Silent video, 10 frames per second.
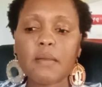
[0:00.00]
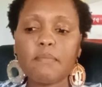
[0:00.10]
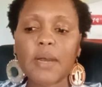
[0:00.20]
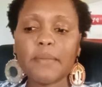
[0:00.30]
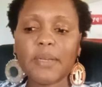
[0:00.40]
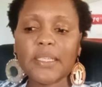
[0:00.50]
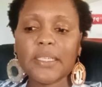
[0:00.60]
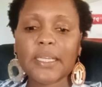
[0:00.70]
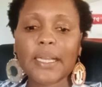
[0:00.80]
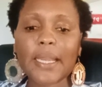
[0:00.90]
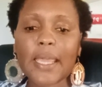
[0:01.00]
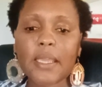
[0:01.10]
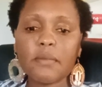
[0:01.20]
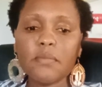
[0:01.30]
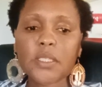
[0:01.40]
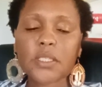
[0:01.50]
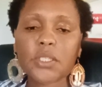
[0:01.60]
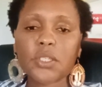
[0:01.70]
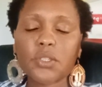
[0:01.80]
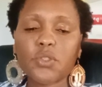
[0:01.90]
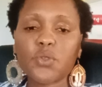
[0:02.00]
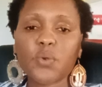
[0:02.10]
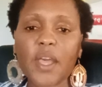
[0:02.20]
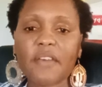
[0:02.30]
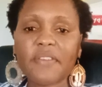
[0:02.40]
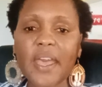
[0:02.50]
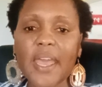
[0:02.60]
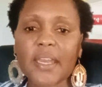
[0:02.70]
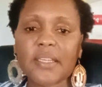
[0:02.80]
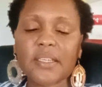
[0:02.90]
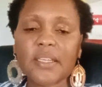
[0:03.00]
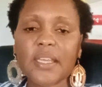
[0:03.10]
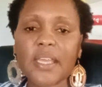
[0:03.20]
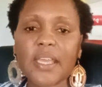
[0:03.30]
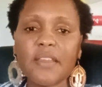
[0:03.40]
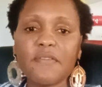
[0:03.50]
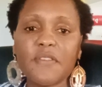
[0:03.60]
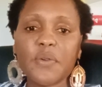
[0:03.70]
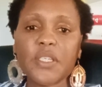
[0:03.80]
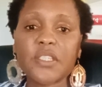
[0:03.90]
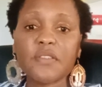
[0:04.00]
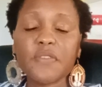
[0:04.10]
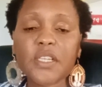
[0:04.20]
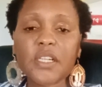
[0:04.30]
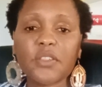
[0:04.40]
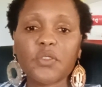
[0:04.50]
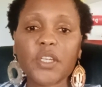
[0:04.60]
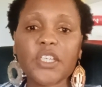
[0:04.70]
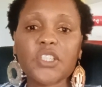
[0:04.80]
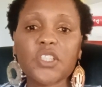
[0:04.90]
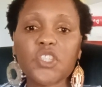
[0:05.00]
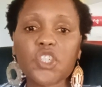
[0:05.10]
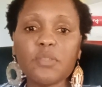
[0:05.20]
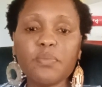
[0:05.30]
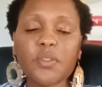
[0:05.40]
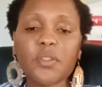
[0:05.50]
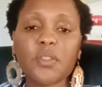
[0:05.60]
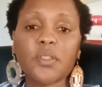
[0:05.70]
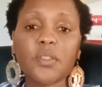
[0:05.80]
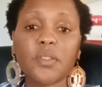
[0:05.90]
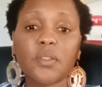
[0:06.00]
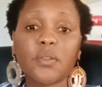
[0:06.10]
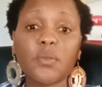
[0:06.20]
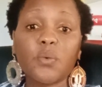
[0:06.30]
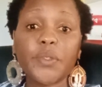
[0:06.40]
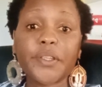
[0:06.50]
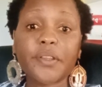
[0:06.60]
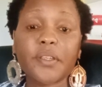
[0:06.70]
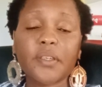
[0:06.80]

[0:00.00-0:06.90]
my mother claims to have had a very difficult relationship with